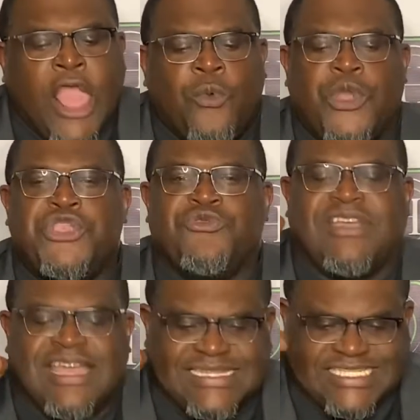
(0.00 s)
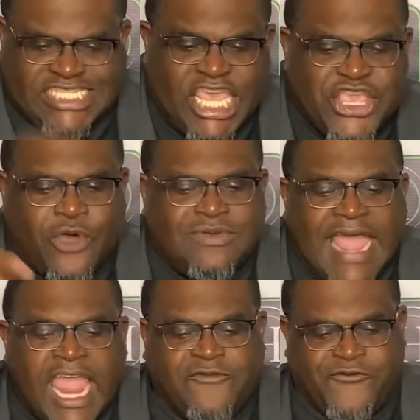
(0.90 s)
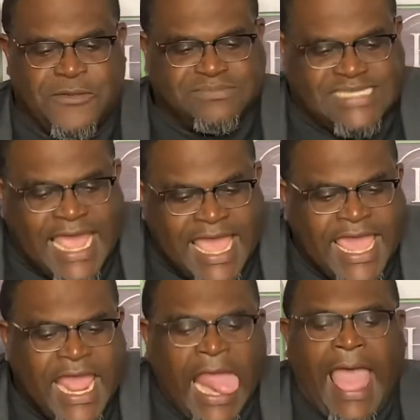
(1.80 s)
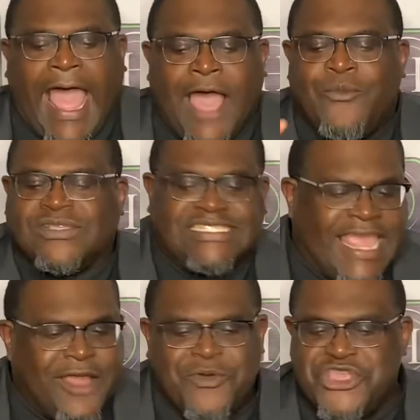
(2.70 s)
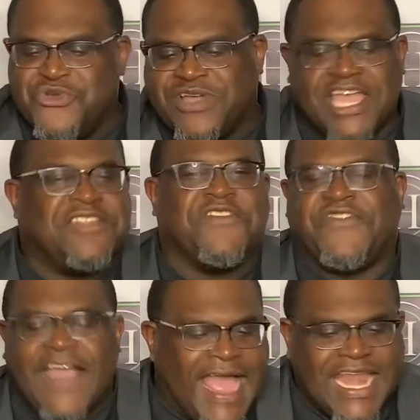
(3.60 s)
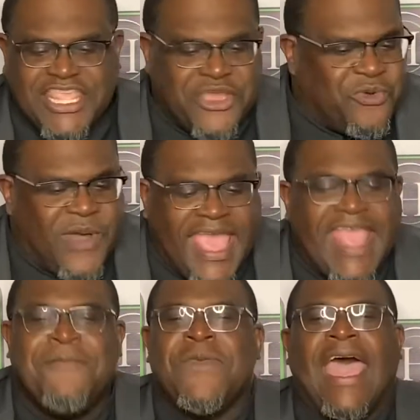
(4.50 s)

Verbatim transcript: When you couldn't see your night from day, I was there when you couldn't find your way.